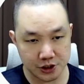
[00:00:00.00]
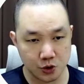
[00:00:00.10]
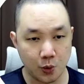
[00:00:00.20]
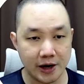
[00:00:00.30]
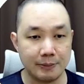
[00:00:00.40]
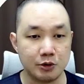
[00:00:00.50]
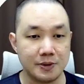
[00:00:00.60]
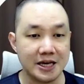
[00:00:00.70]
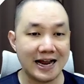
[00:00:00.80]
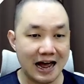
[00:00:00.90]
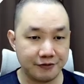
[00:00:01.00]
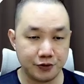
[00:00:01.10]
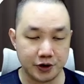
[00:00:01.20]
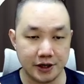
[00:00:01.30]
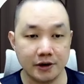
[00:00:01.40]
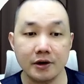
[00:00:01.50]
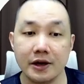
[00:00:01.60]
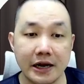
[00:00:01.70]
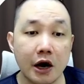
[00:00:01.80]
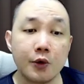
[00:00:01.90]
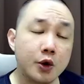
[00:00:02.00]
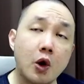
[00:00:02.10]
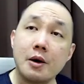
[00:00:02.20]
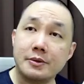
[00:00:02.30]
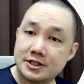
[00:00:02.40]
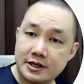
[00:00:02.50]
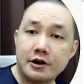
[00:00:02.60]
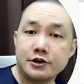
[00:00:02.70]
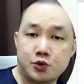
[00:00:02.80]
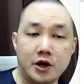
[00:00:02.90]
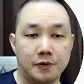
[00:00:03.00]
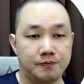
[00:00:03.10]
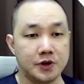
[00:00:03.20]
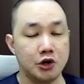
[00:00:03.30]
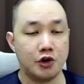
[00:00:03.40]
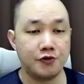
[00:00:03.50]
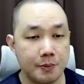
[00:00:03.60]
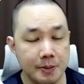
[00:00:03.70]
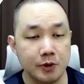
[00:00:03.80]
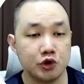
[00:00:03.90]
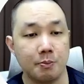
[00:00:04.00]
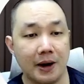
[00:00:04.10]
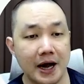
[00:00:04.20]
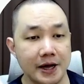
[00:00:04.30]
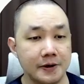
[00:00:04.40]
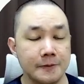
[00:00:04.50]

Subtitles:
You want them to be an advocate. There are requirements there as well. In order for people to buy,